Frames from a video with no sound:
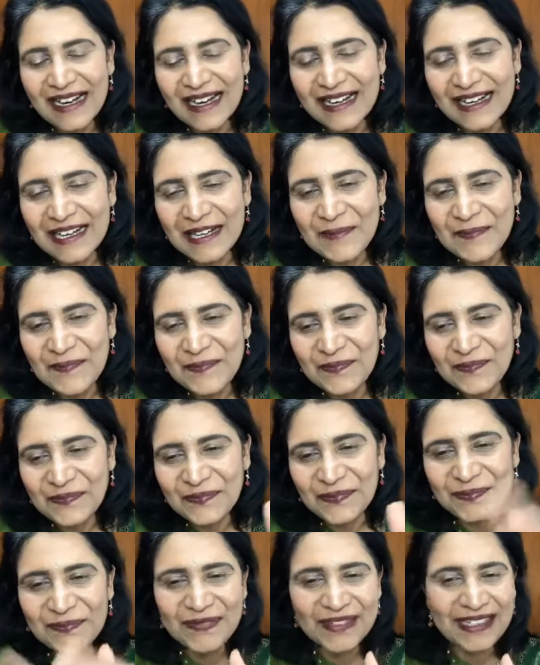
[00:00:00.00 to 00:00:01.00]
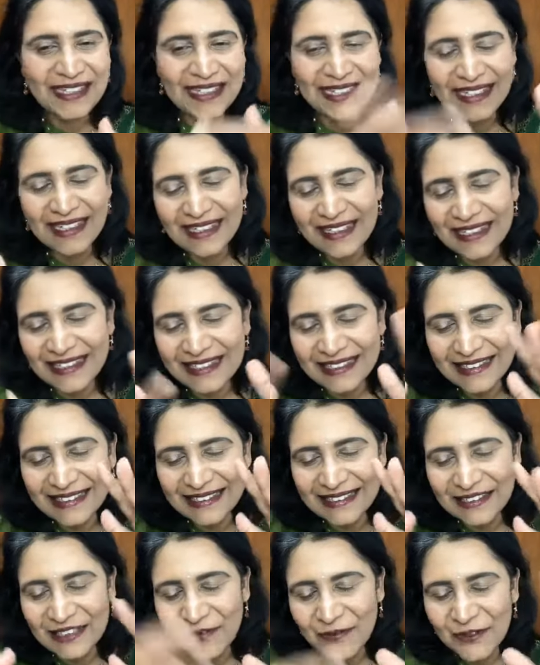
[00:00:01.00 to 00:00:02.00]
um,
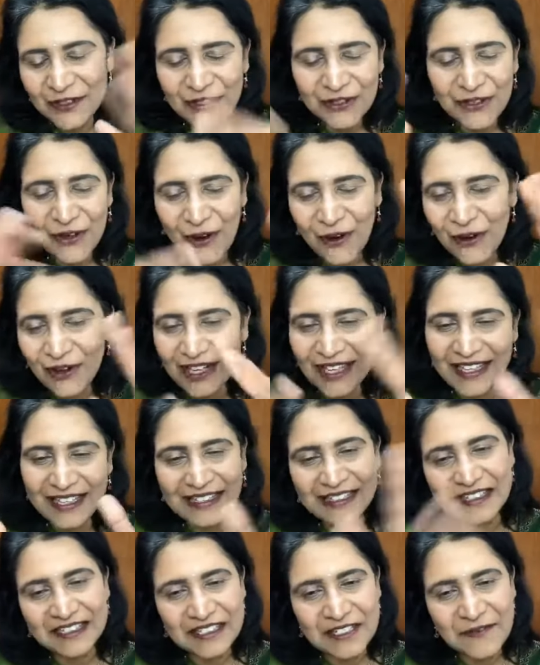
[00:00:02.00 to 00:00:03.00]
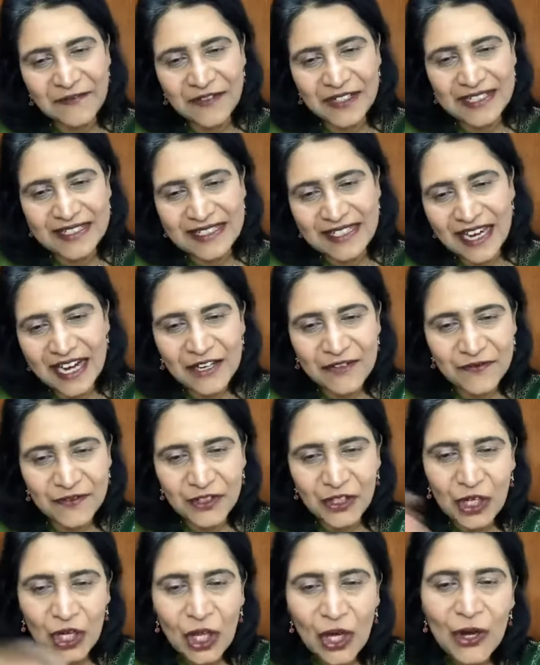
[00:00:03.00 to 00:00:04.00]
uh, what do you call like the different side of
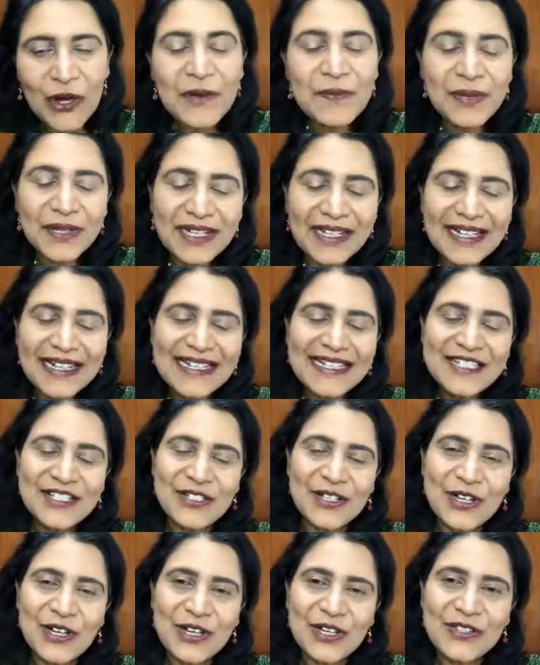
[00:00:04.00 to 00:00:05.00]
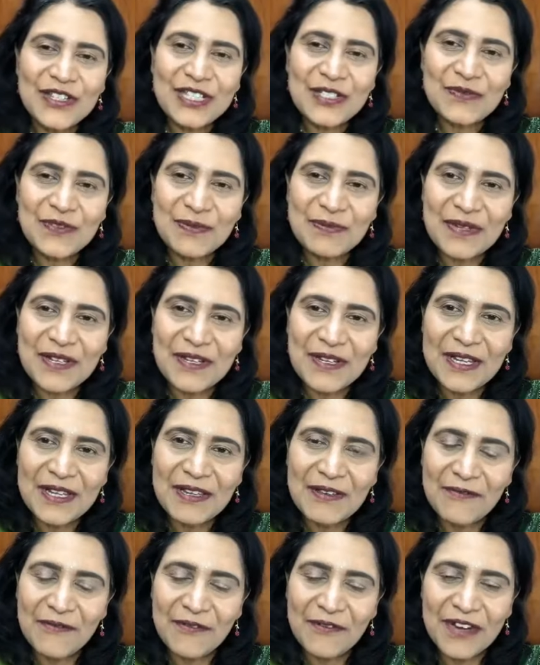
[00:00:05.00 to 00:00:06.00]
the globe so this would
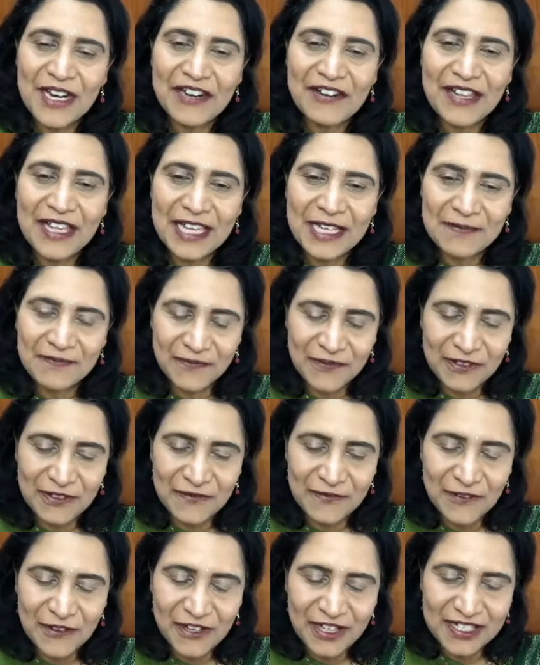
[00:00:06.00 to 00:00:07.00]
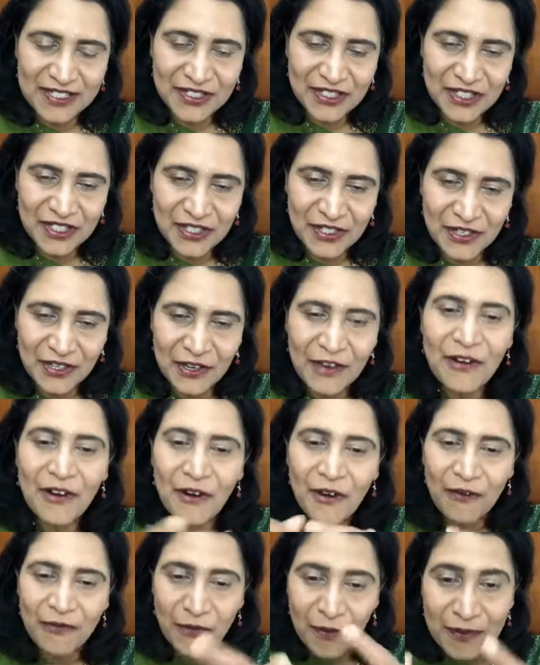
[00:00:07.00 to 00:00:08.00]
be very helpful for us to know
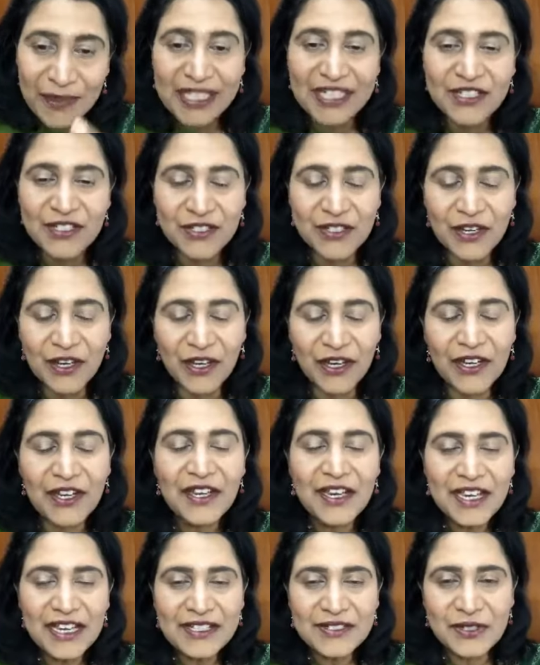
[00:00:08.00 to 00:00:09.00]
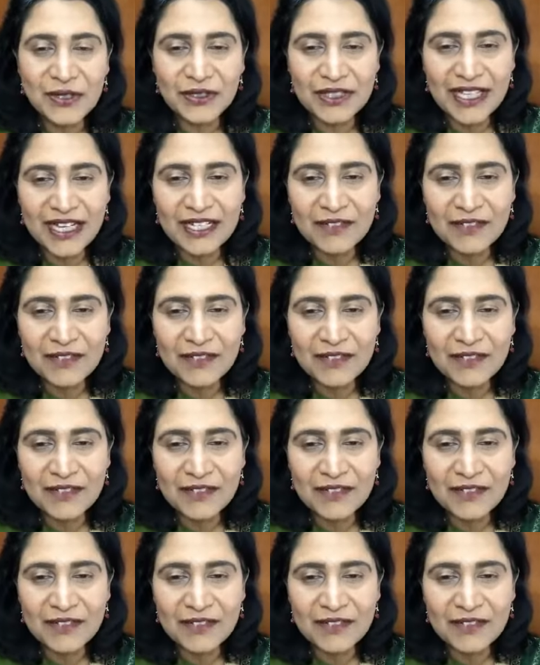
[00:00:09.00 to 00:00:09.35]
or for me to know so